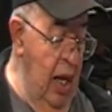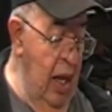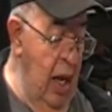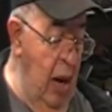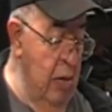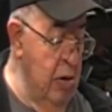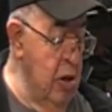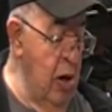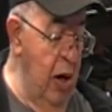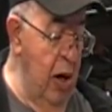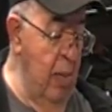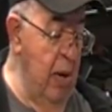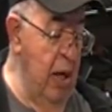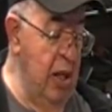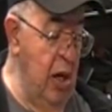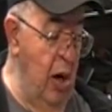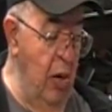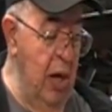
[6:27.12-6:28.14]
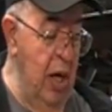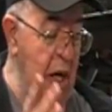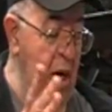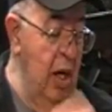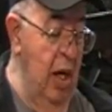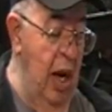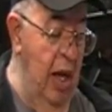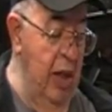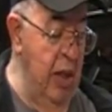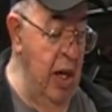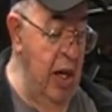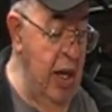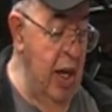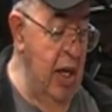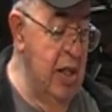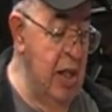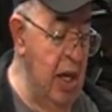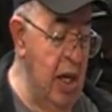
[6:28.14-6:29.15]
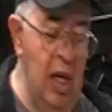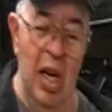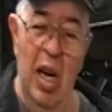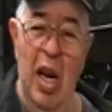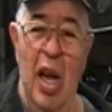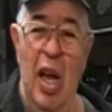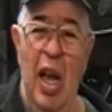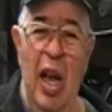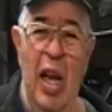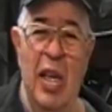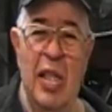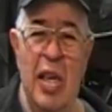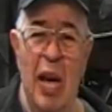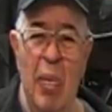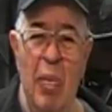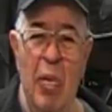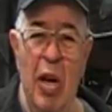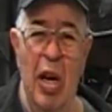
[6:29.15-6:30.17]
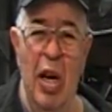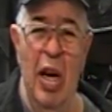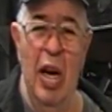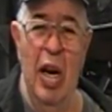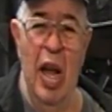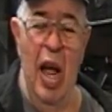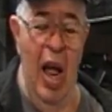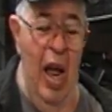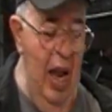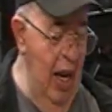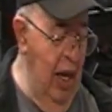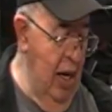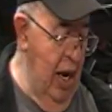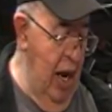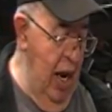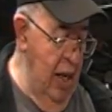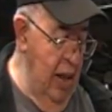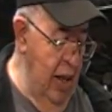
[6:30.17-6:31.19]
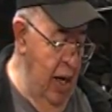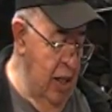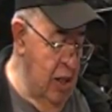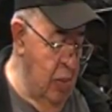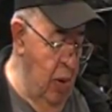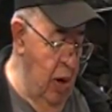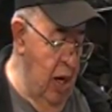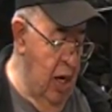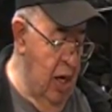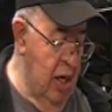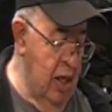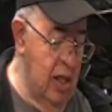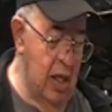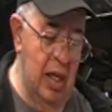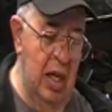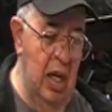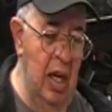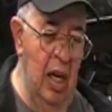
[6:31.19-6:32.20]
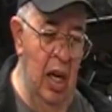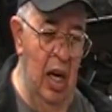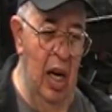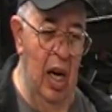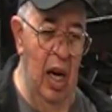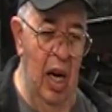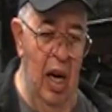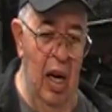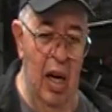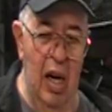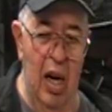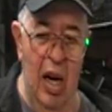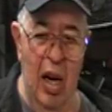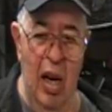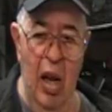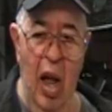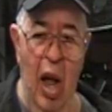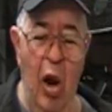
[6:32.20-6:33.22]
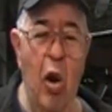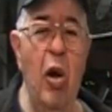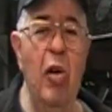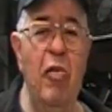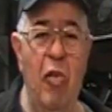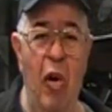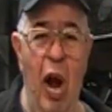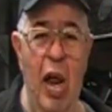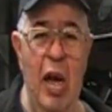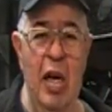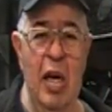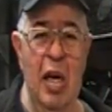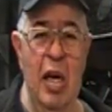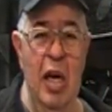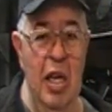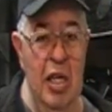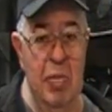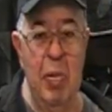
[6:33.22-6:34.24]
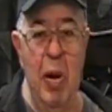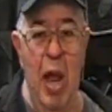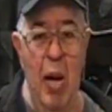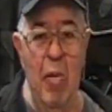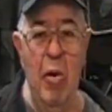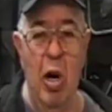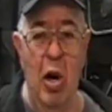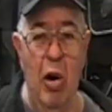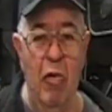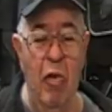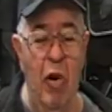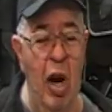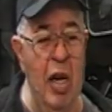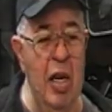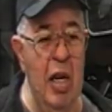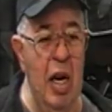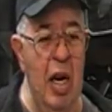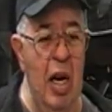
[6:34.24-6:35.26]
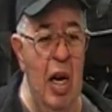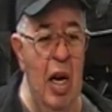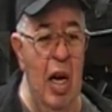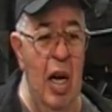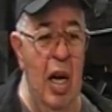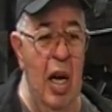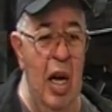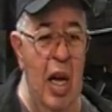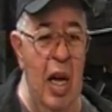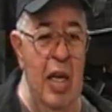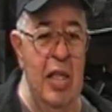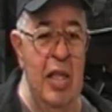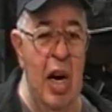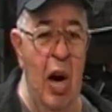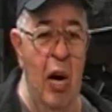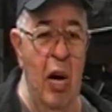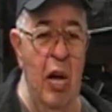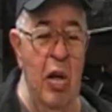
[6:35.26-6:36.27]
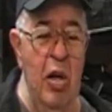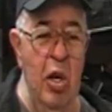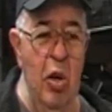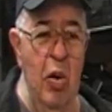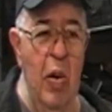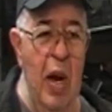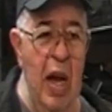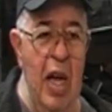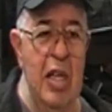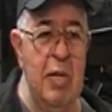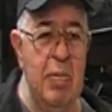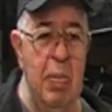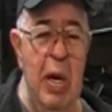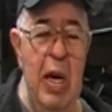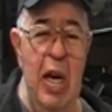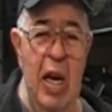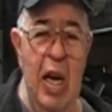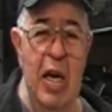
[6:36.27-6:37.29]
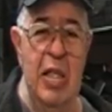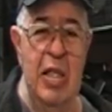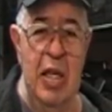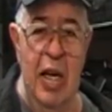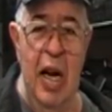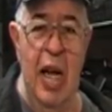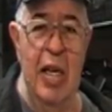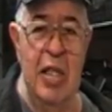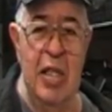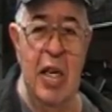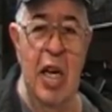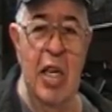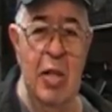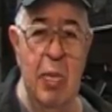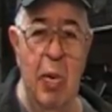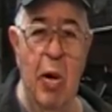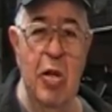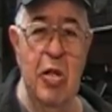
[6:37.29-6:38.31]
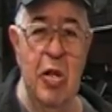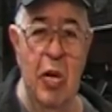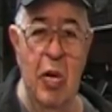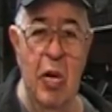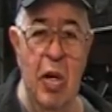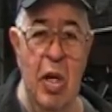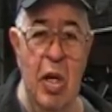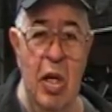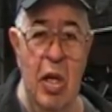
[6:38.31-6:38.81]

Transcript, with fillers: I, I, was looking at my note here. I think that's it. Except I had a guy last week, a good friend. He's become a good friend. He's our USPS, United States Postal